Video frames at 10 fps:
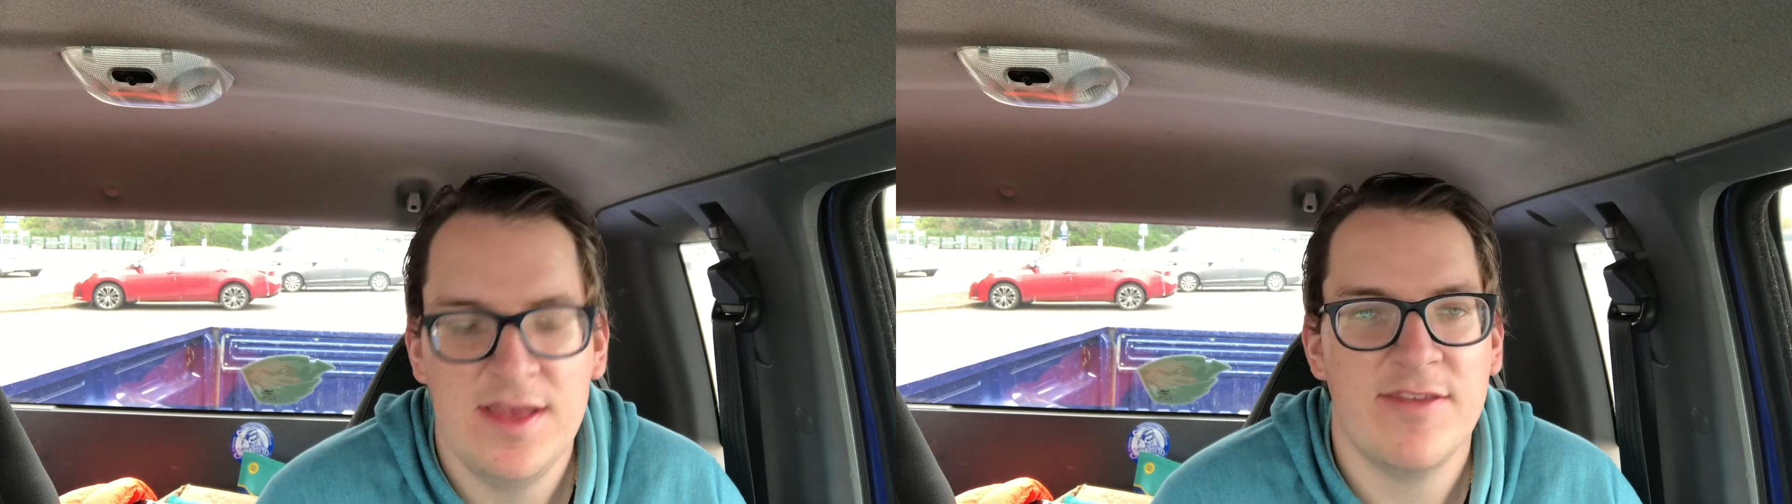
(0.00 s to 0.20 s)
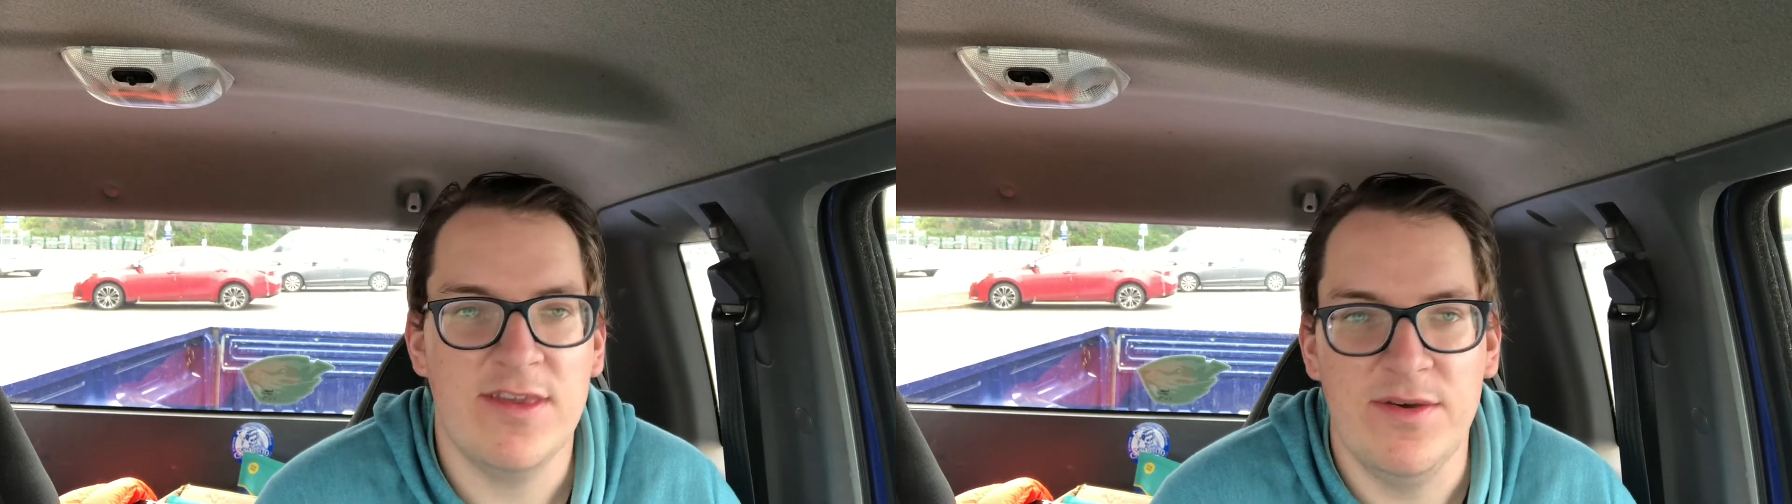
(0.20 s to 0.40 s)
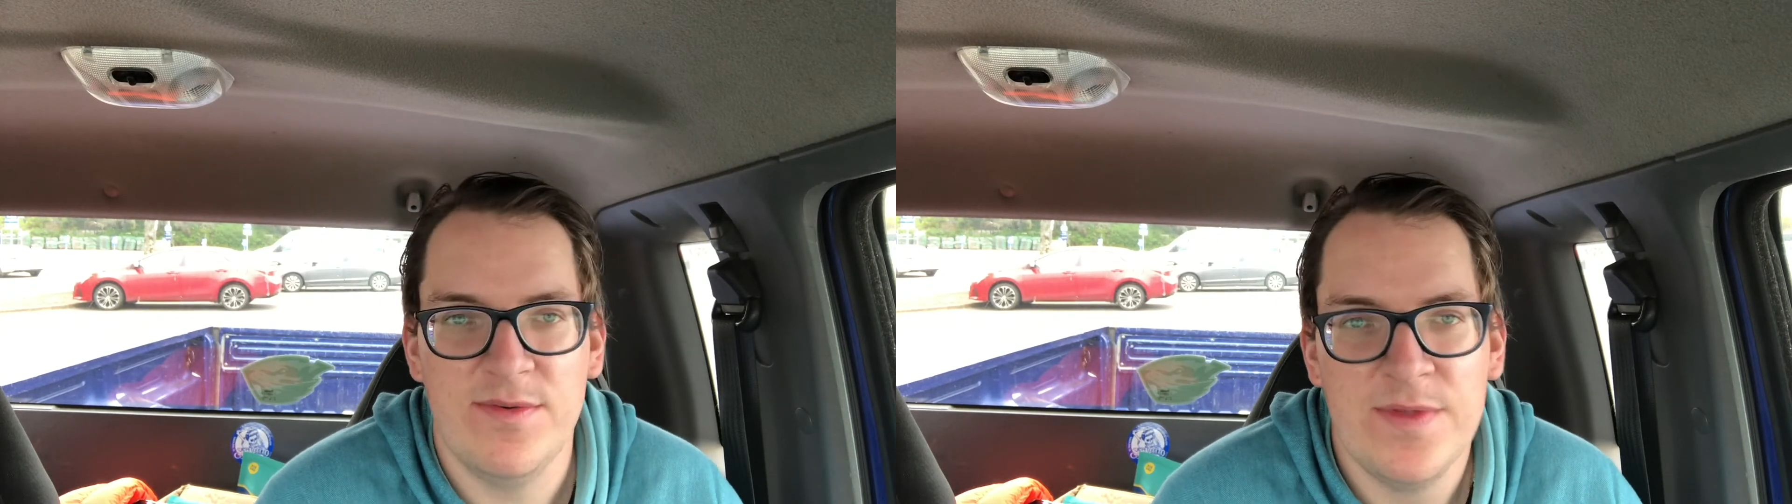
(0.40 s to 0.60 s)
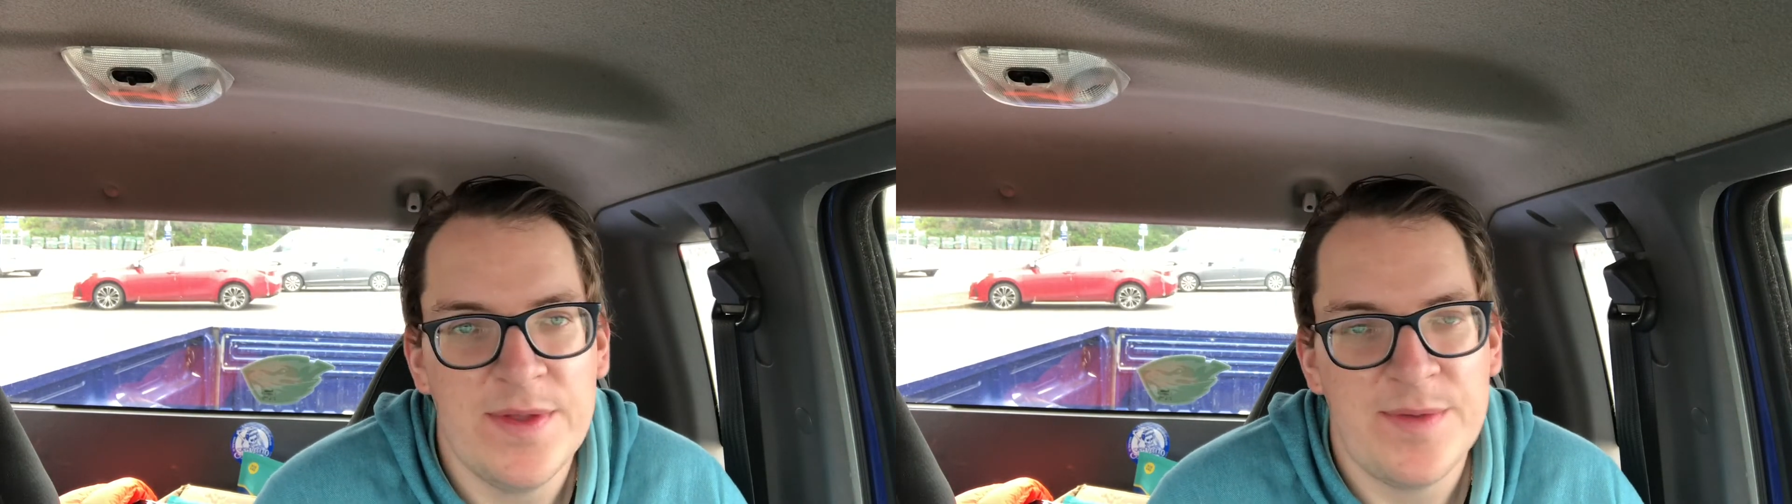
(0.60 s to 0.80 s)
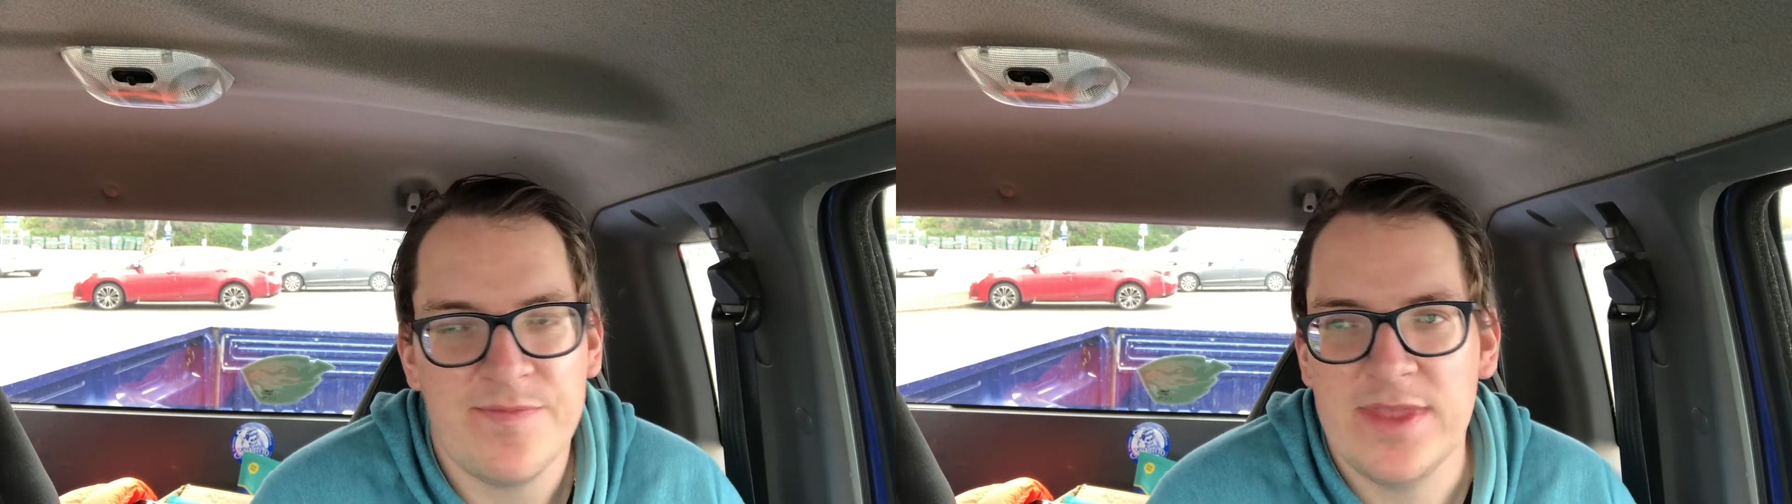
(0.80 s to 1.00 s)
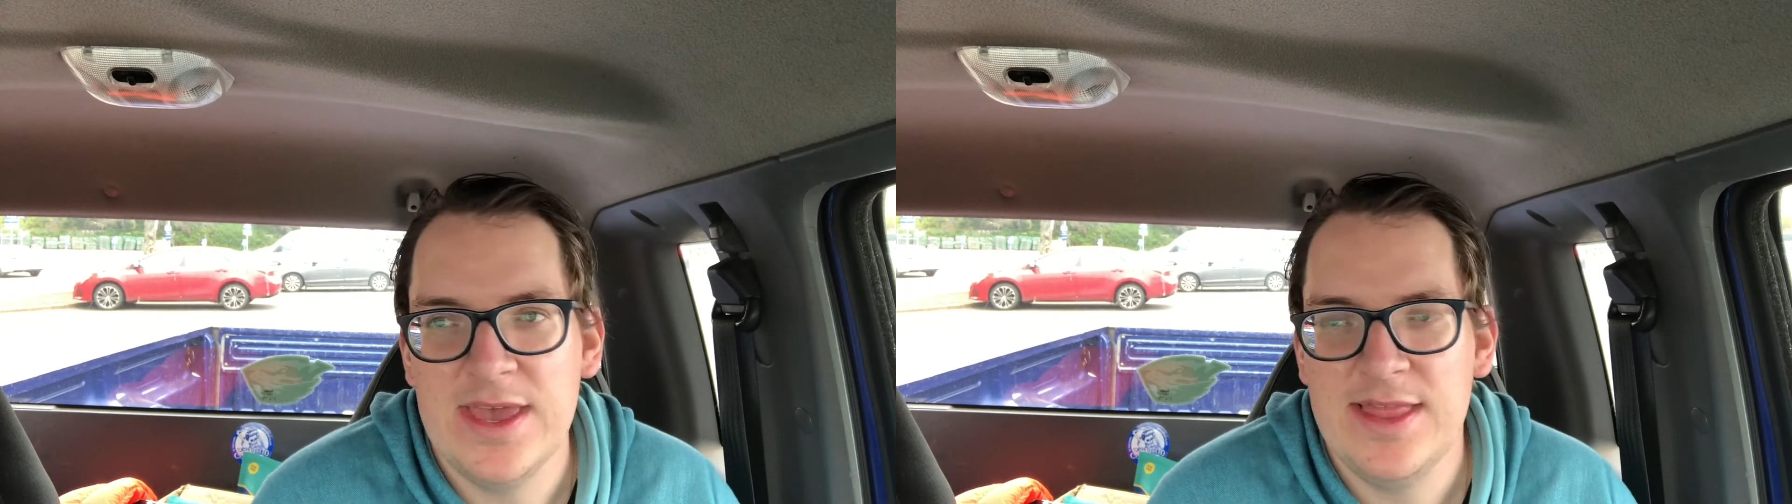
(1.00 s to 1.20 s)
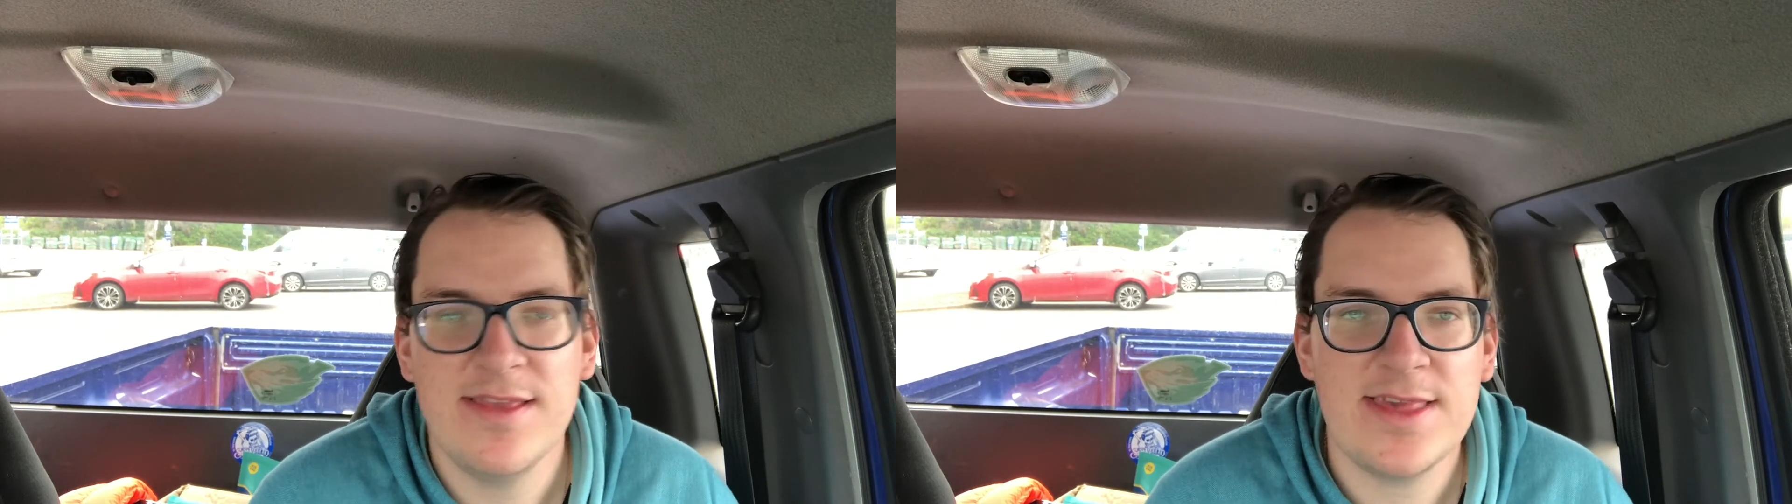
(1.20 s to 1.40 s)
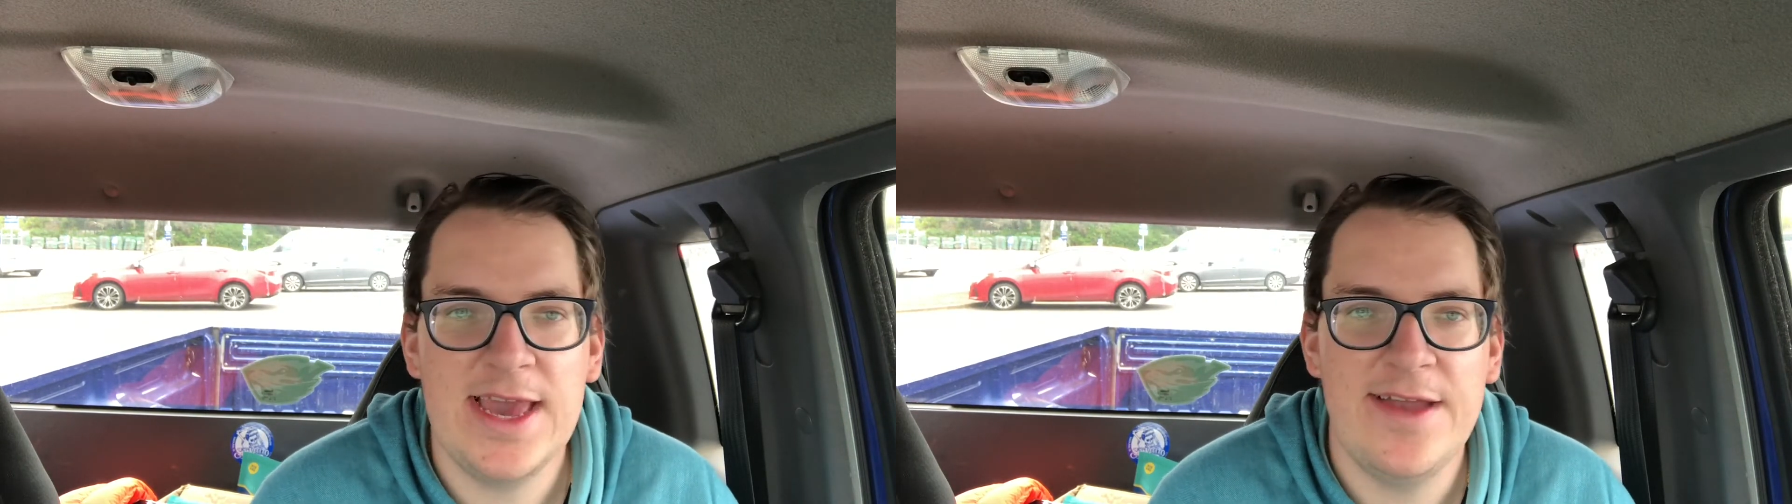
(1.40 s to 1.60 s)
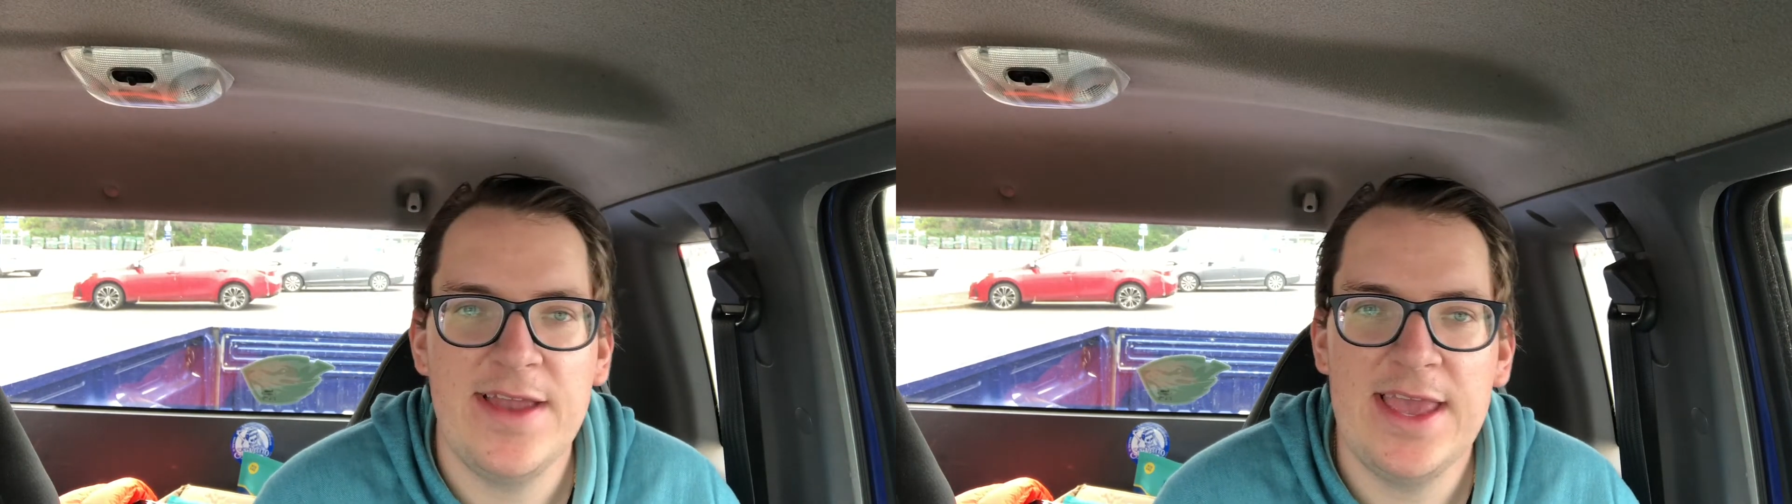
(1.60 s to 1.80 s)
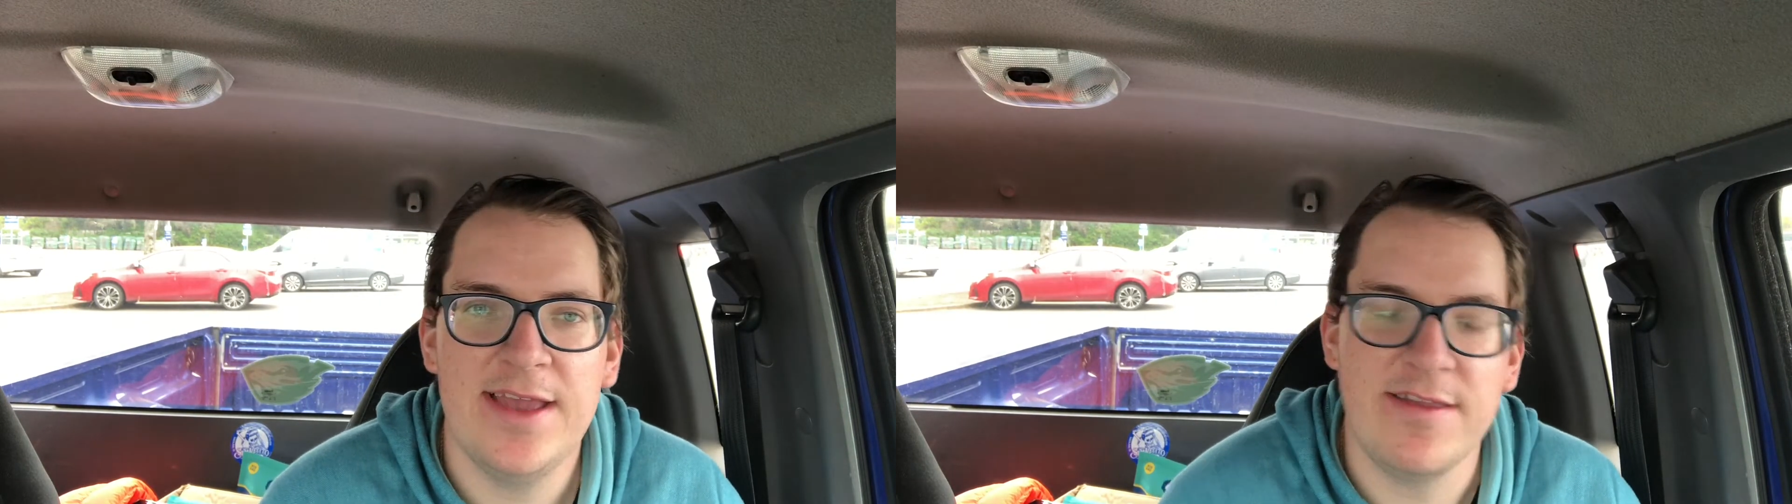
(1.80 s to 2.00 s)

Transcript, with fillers: So this guy right here,